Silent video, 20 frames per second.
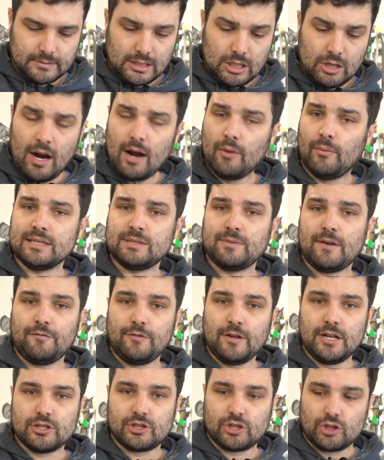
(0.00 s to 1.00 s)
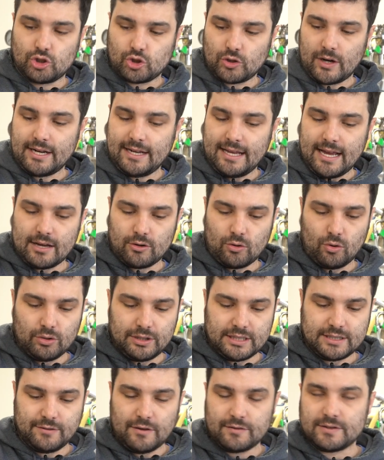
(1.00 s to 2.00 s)
All right, once we finish draining out all
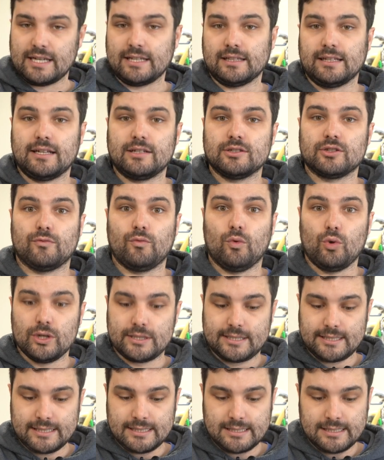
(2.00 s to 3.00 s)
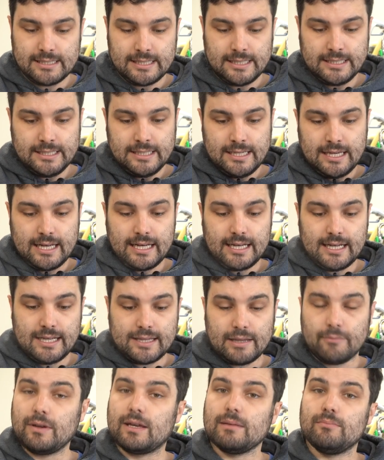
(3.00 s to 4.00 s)
this 15 liters of water,
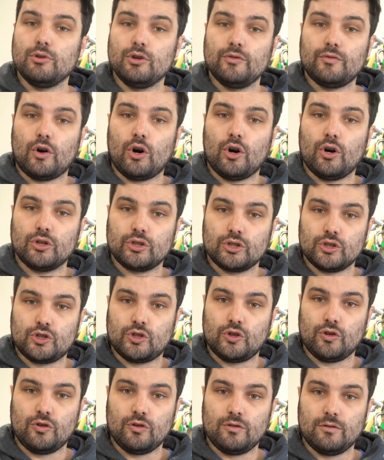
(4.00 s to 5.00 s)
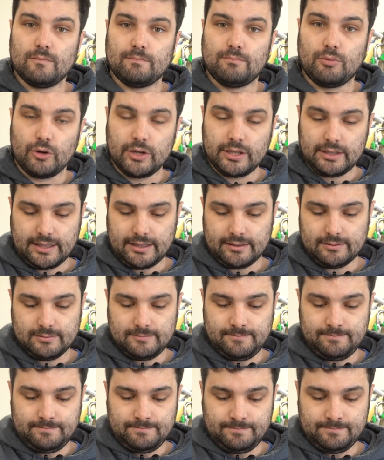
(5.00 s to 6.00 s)
then we can move on to boiling.
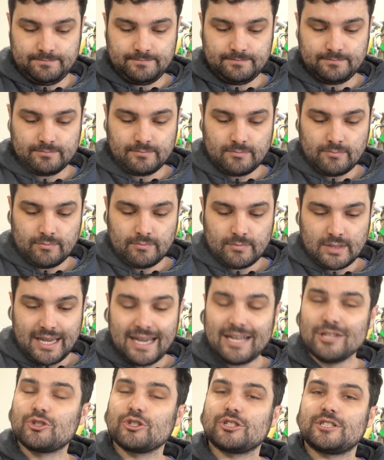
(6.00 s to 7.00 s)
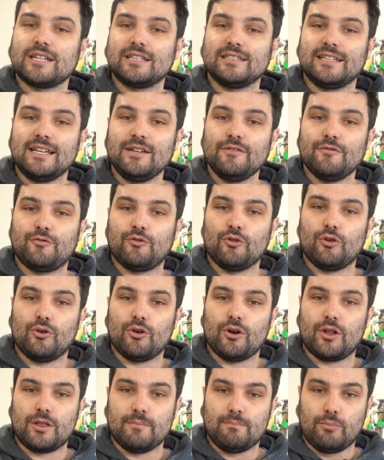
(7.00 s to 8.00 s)
Interestingly,
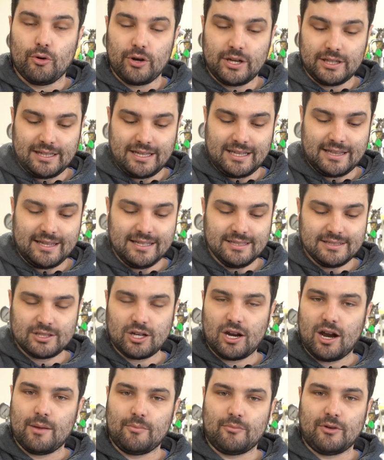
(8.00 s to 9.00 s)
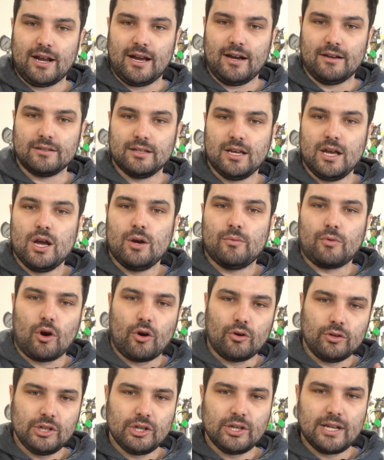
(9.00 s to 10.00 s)
for the boiling this time round, we're
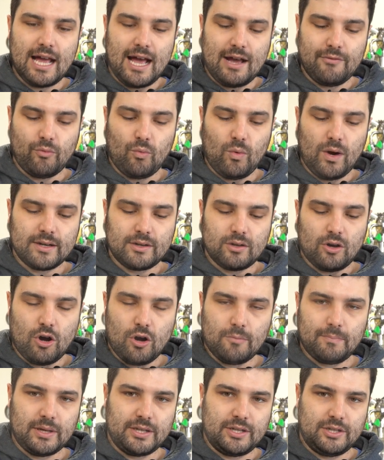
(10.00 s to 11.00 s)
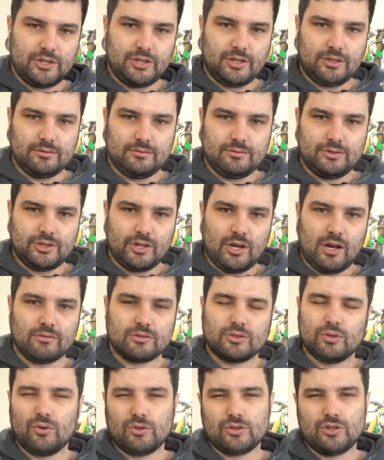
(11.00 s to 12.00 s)
only gonna have one hop addition. So I'll
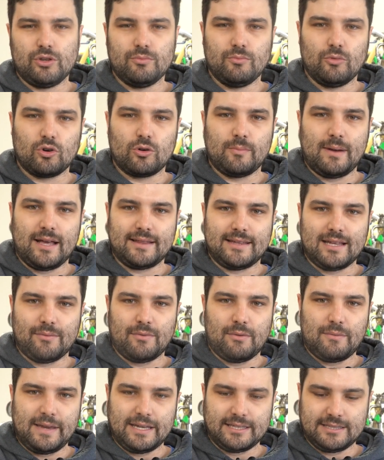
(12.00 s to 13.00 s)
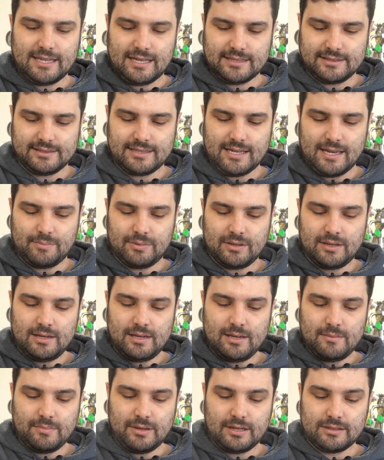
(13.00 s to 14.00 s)
talk to you more about that when we get to that step,
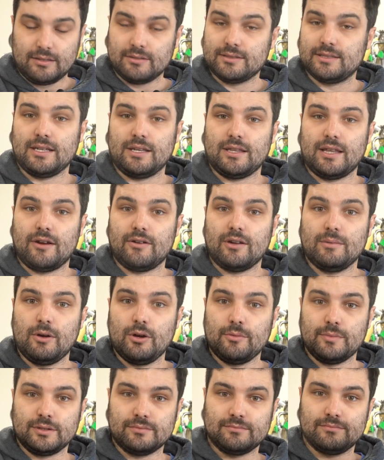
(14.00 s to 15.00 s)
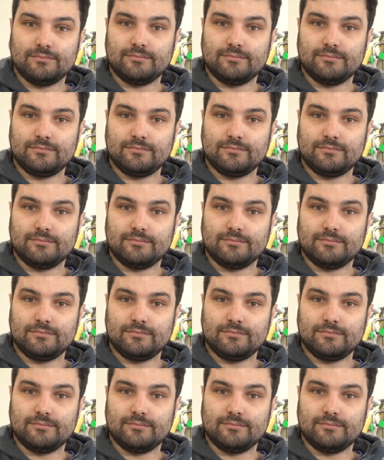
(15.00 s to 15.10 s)
but I'll see you there in a moment.